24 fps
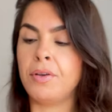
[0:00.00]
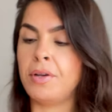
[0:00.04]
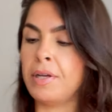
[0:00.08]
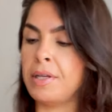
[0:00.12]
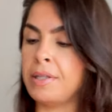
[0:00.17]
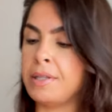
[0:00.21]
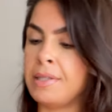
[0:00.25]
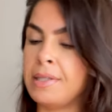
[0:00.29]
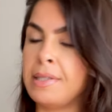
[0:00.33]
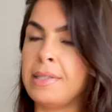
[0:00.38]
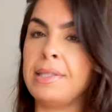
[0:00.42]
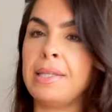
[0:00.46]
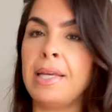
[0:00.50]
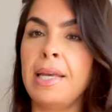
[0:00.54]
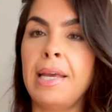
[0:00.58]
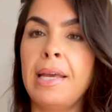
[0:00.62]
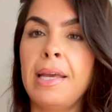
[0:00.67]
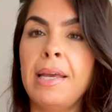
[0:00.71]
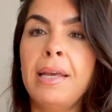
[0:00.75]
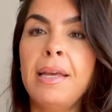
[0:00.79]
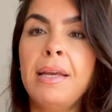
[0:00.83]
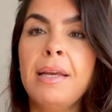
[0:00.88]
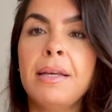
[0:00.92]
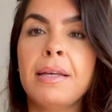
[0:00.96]
You can
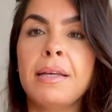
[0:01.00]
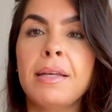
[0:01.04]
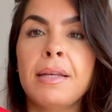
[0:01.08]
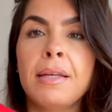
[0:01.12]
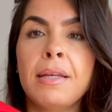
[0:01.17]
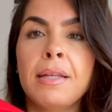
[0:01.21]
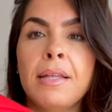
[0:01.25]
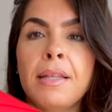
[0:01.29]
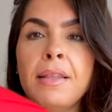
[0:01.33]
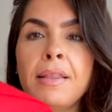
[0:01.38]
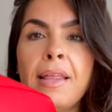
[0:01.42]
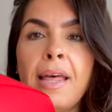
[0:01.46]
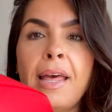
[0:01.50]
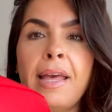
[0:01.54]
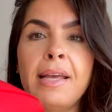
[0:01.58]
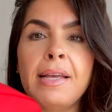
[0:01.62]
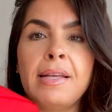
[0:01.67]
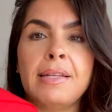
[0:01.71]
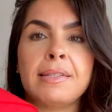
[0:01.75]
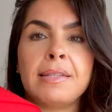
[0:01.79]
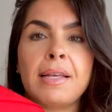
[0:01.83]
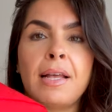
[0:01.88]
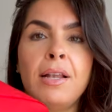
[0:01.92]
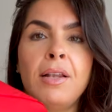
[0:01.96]
see
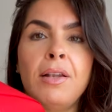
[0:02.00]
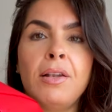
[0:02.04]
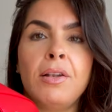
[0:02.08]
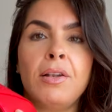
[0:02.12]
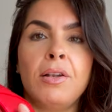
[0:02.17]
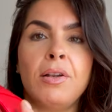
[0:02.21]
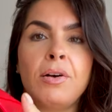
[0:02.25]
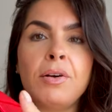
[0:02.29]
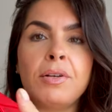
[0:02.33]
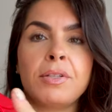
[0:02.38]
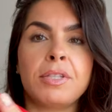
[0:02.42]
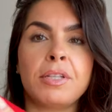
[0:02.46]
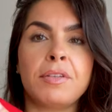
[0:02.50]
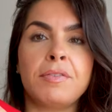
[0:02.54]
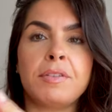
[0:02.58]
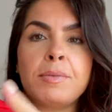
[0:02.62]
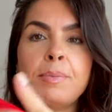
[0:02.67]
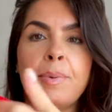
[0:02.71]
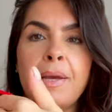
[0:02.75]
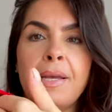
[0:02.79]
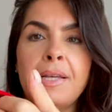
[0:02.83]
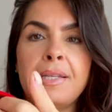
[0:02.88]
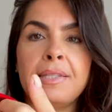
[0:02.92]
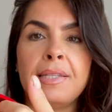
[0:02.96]
there is a lot of
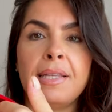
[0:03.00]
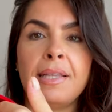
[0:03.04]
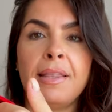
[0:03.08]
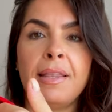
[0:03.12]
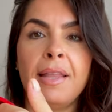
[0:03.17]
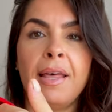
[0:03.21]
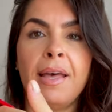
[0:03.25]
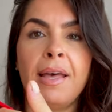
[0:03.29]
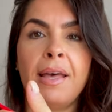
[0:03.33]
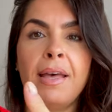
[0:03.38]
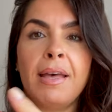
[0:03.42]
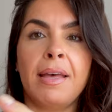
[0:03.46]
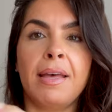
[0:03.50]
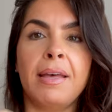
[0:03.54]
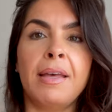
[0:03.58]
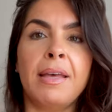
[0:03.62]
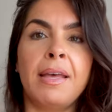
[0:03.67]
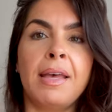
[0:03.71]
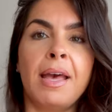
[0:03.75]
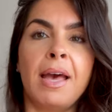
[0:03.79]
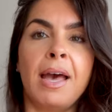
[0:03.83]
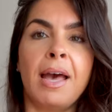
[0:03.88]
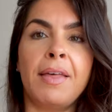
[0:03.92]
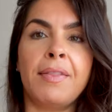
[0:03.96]
space in there.
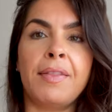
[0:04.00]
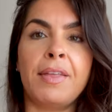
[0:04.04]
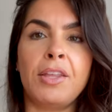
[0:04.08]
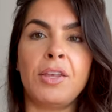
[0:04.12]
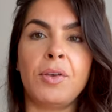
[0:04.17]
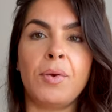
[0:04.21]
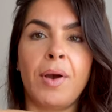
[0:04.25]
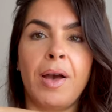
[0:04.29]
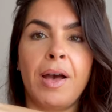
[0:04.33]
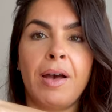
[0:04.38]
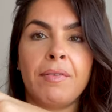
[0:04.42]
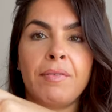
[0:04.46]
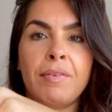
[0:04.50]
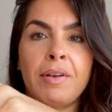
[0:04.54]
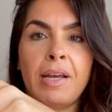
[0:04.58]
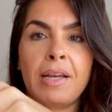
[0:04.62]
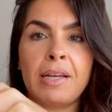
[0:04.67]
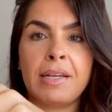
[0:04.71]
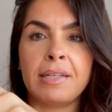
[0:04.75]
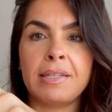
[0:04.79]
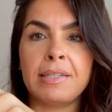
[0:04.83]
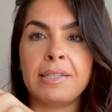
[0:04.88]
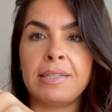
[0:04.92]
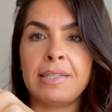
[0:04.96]
And then you have
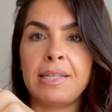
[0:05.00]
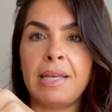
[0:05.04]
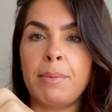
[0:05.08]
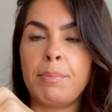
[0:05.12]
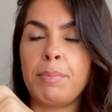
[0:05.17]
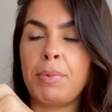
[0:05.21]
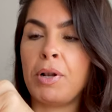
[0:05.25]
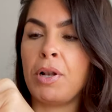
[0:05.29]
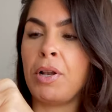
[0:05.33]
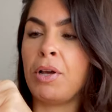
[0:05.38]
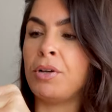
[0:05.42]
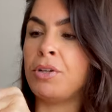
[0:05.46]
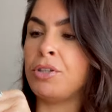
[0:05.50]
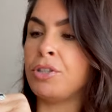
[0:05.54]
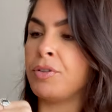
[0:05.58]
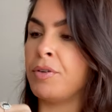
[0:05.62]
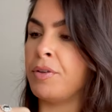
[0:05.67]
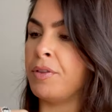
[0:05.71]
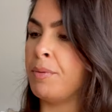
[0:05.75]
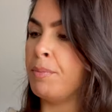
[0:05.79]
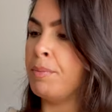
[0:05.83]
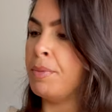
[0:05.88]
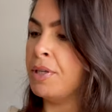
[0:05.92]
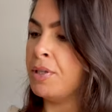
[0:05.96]
like a zip closure
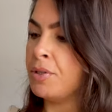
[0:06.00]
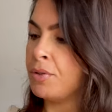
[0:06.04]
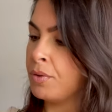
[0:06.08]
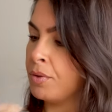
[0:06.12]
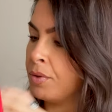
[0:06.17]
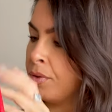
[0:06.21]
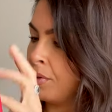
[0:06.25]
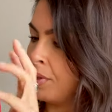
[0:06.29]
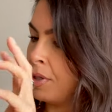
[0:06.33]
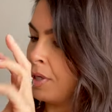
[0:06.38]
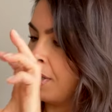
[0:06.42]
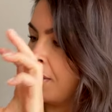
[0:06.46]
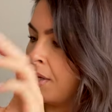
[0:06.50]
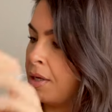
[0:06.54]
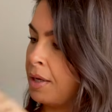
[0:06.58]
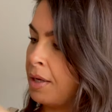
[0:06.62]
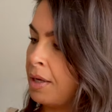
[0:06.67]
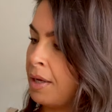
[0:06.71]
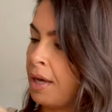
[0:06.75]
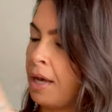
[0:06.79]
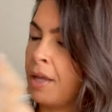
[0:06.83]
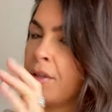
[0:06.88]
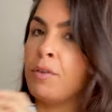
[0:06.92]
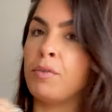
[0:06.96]
in the middle.
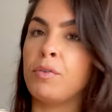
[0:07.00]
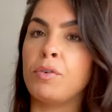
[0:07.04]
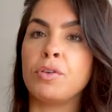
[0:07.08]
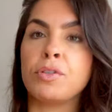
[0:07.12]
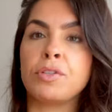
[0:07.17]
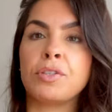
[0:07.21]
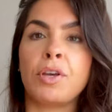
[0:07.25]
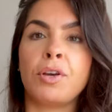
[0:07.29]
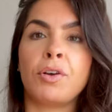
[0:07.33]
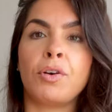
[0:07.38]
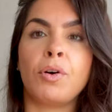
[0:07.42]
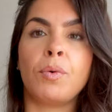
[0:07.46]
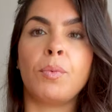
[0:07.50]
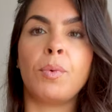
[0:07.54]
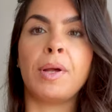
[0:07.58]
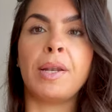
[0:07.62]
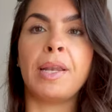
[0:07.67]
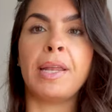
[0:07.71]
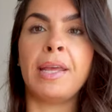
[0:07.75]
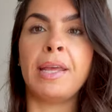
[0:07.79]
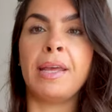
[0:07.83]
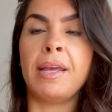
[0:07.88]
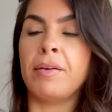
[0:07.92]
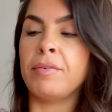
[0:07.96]
And you've also got
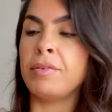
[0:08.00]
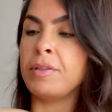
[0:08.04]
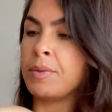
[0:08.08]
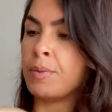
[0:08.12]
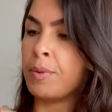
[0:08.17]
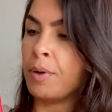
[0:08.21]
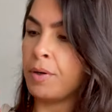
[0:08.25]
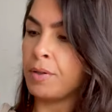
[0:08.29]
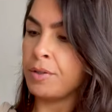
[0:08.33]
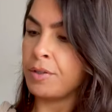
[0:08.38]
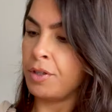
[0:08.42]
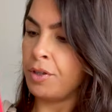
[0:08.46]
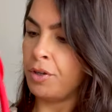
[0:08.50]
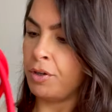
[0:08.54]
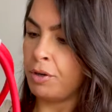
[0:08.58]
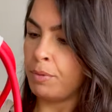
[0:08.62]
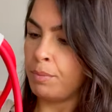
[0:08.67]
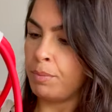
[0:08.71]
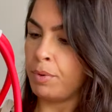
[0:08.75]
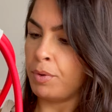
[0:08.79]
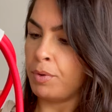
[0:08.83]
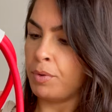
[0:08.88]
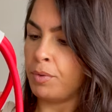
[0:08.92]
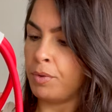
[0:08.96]
one here as well, so you
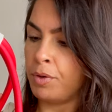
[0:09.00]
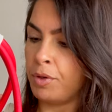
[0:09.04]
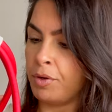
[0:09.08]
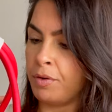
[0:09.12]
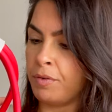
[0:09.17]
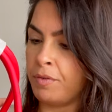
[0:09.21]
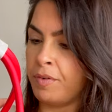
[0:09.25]
can put all your